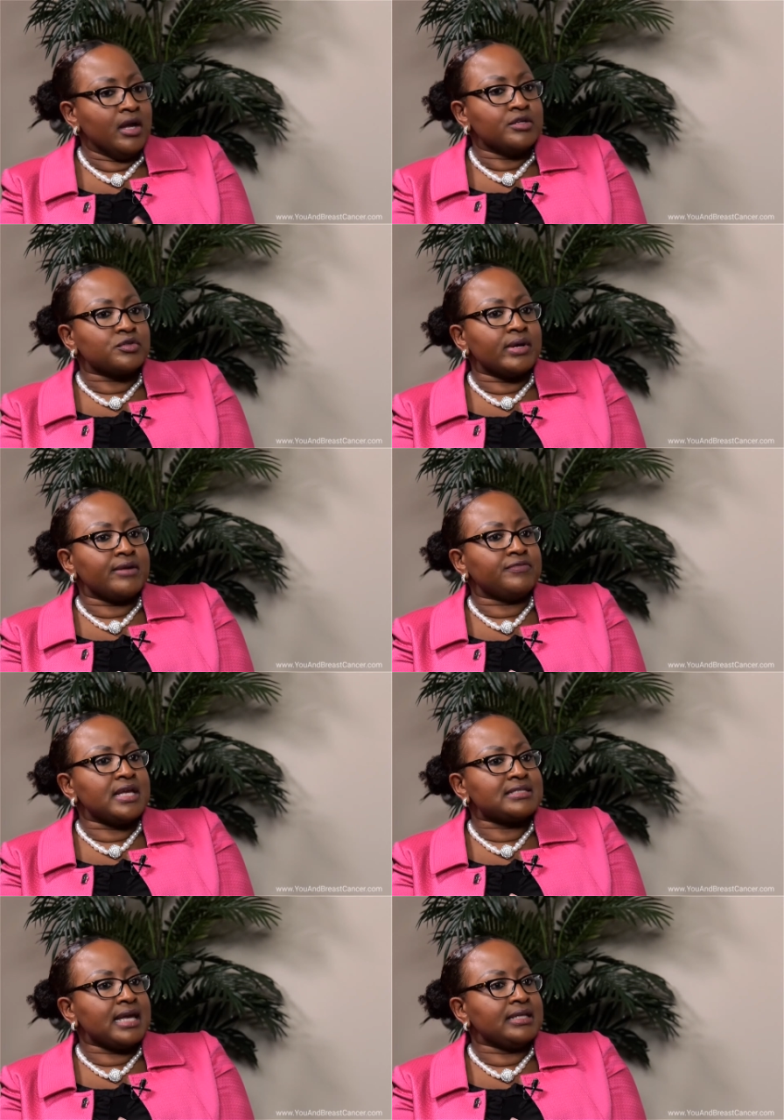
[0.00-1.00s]
So, if
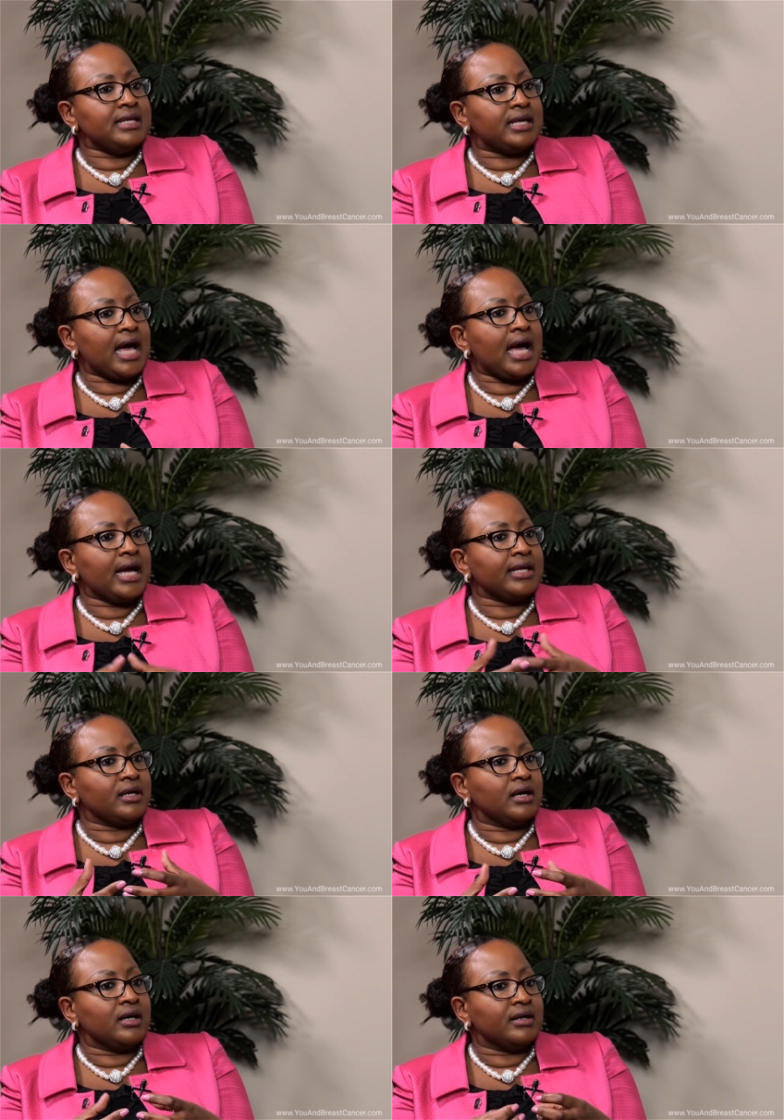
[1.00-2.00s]
there's any
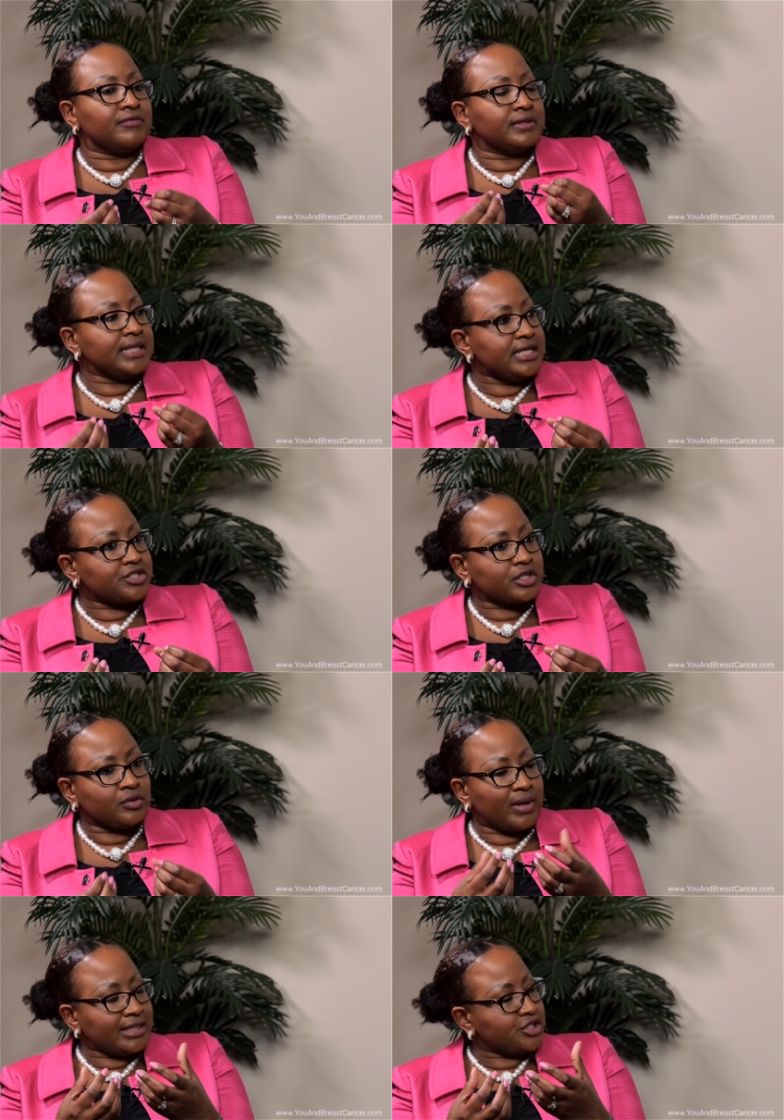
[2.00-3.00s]
kind of lesion
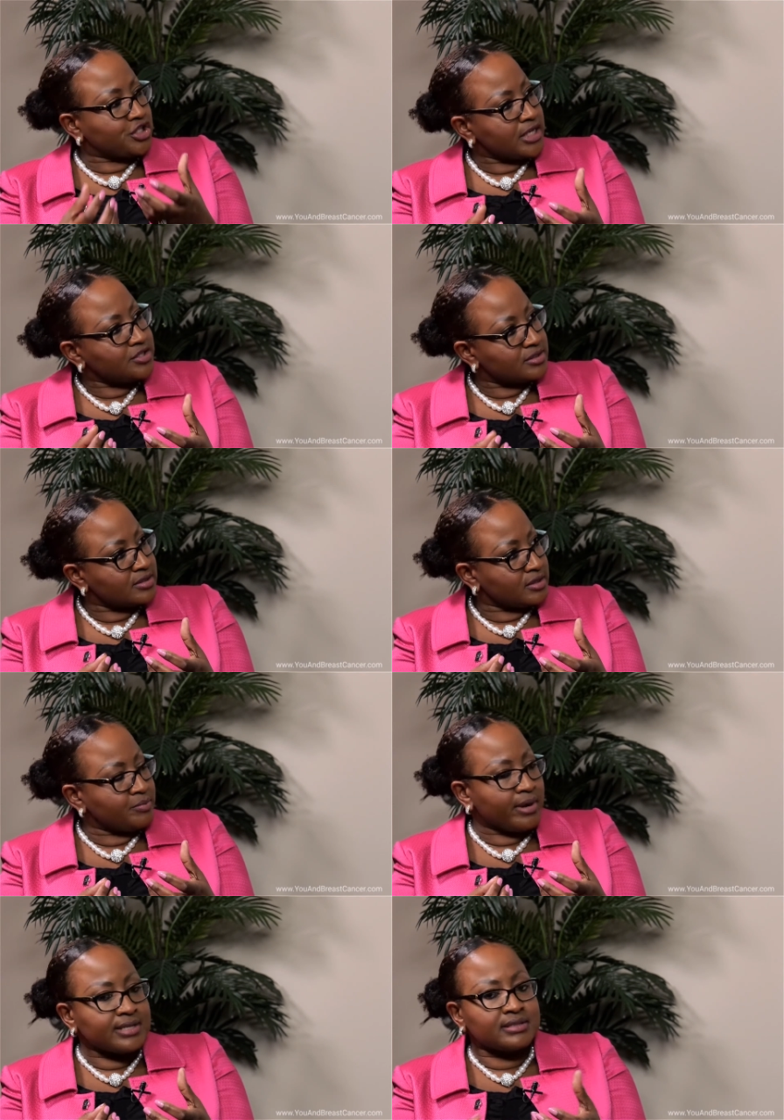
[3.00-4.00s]
or any changes in the
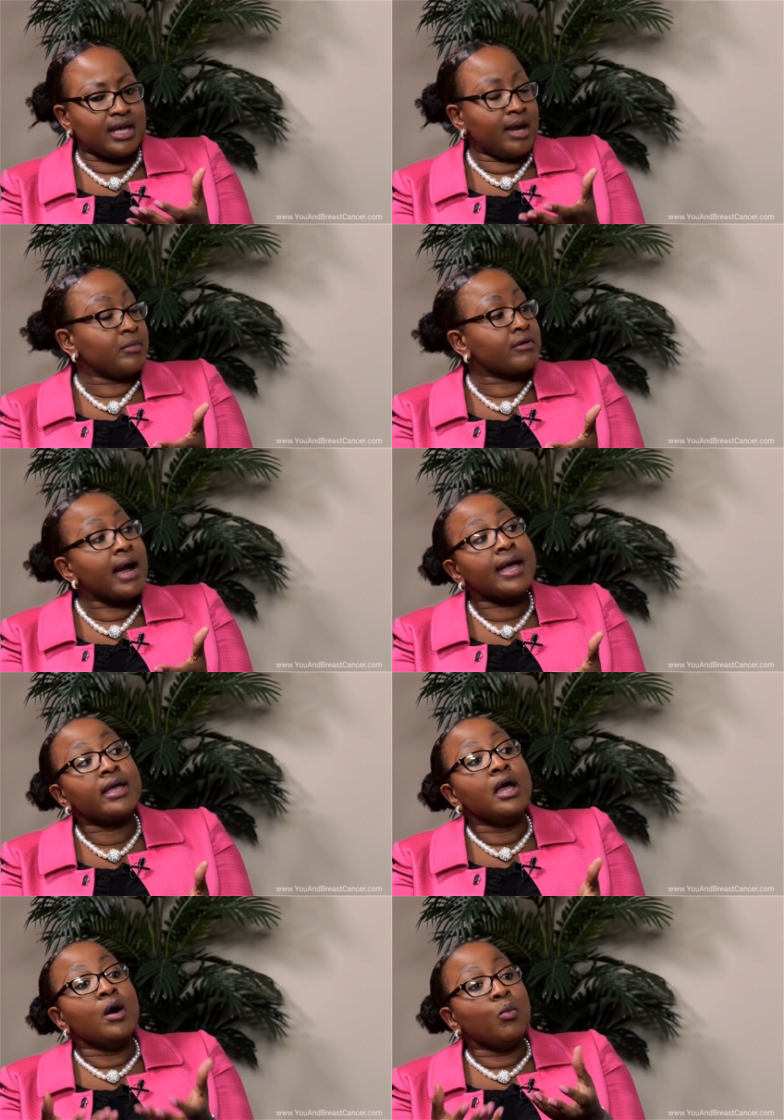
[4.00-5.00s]
breast, the MRI
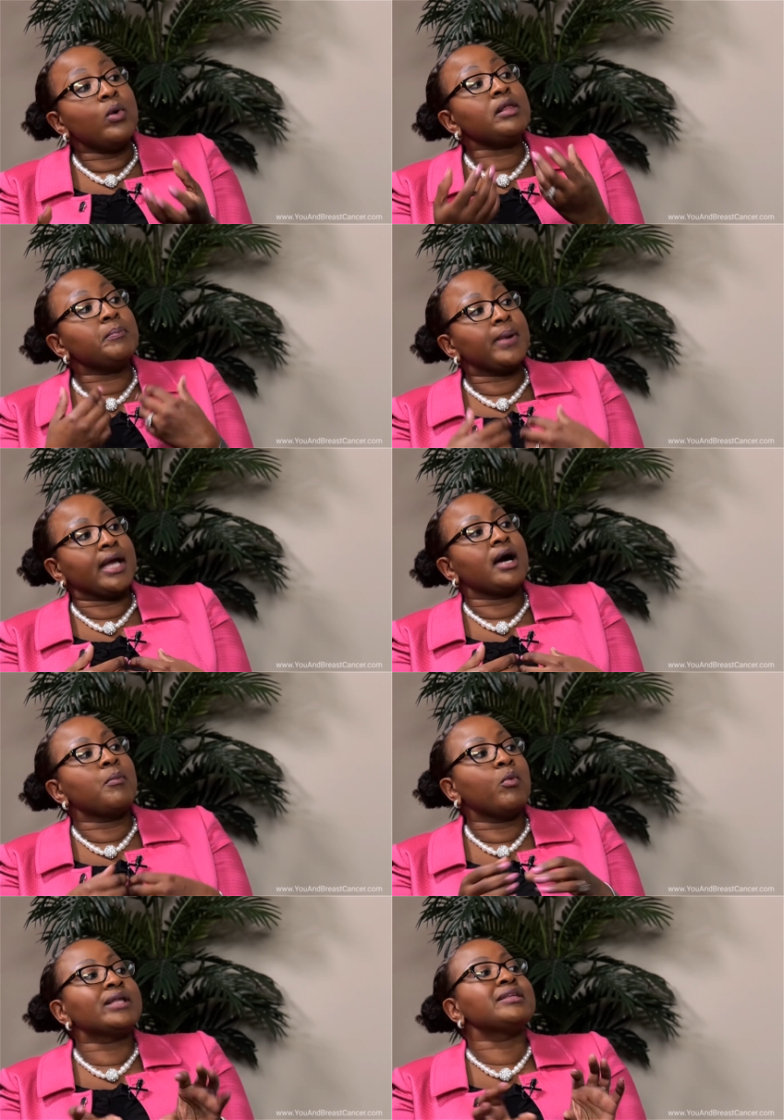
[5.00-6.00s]
will pick
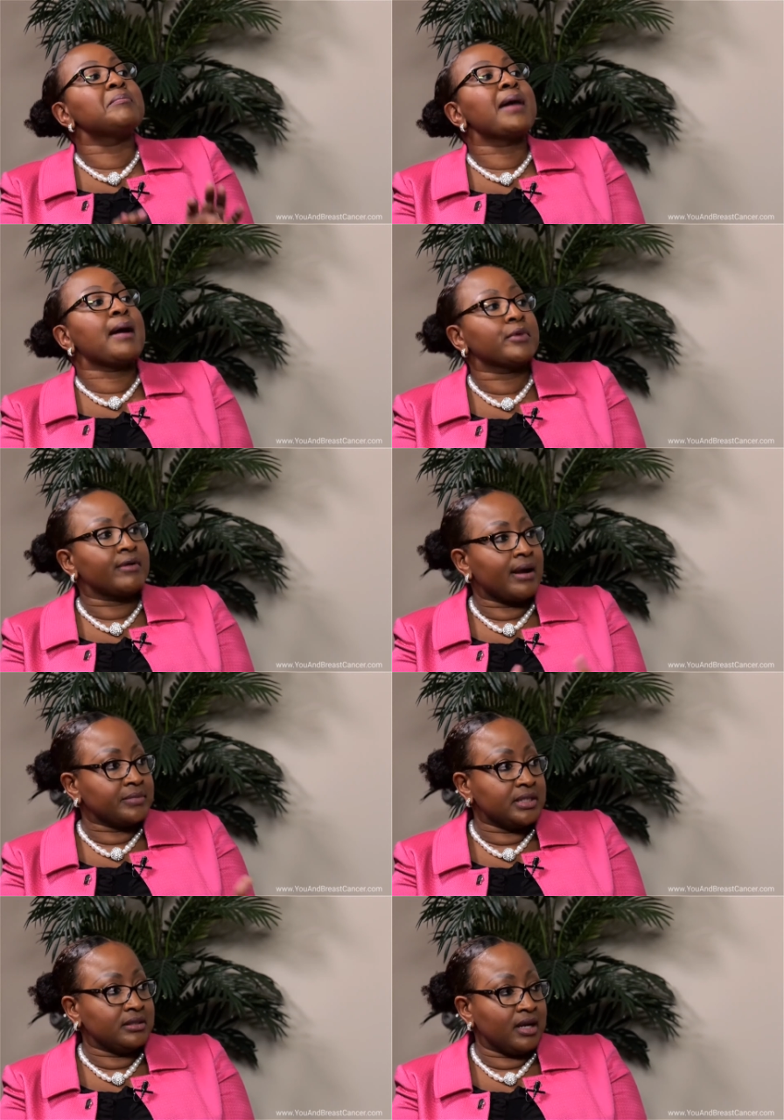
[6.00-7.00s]
up what the
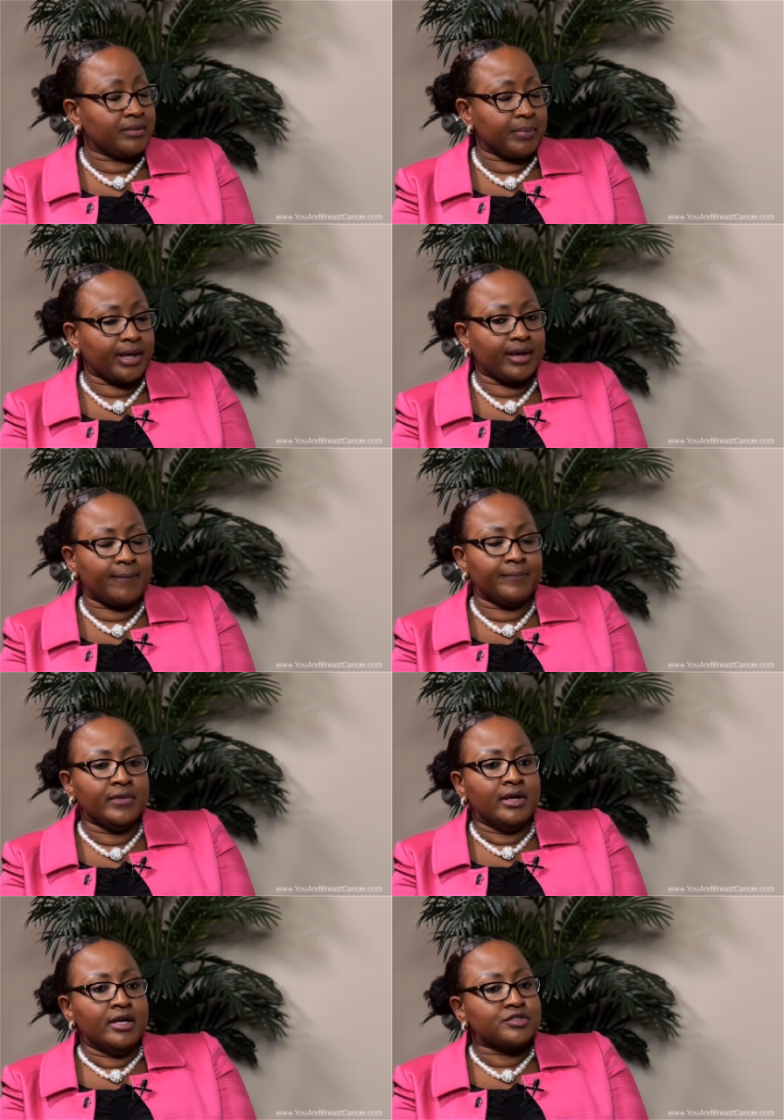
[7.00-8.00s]
mammogram did not pick up.
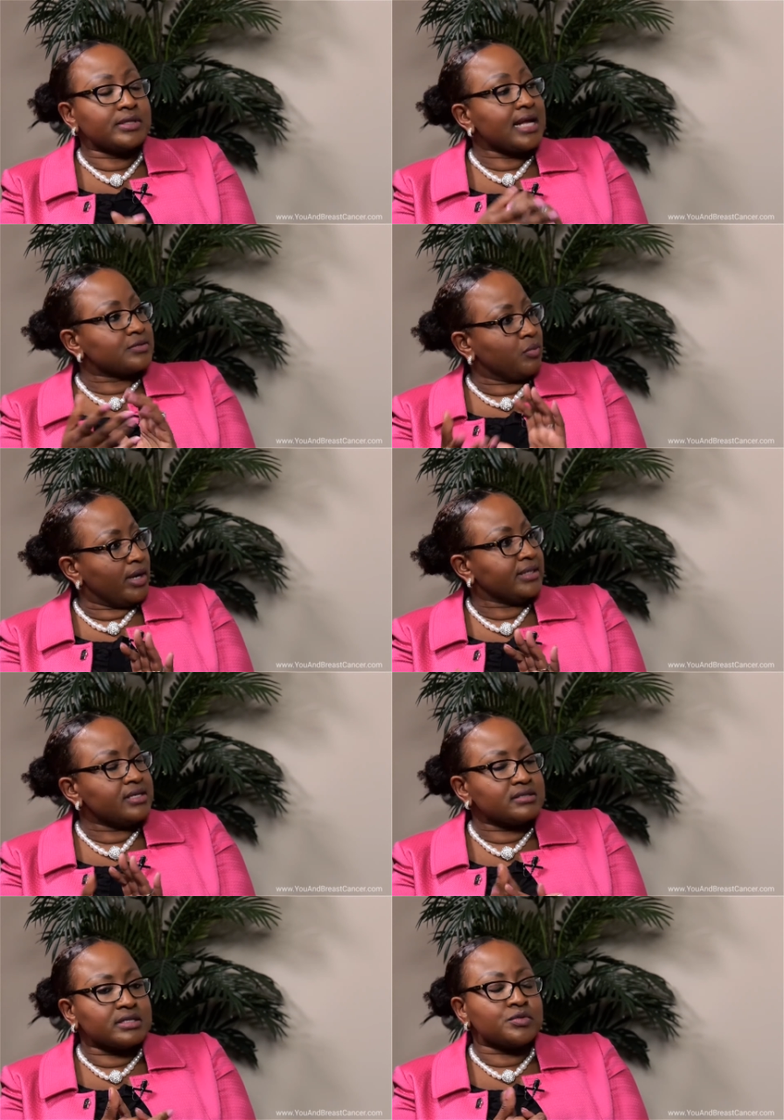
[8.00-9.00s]
So, that's one
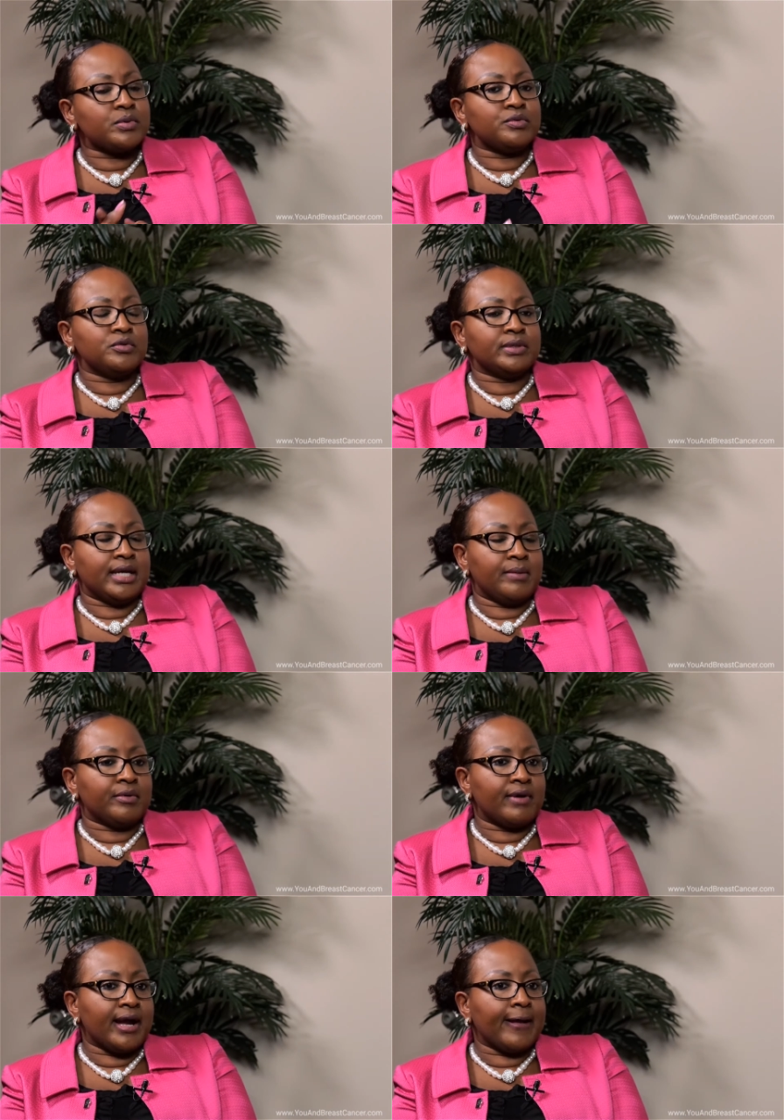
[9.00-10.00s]
instance we will do an
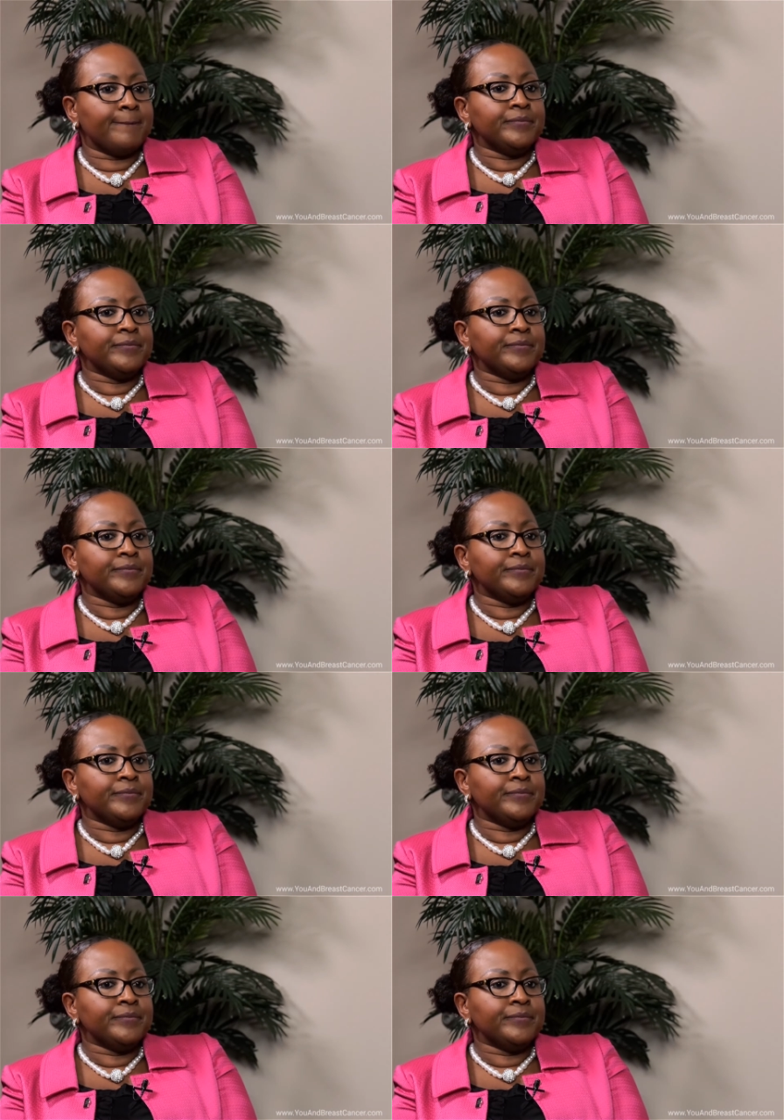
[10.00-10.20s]
MRI.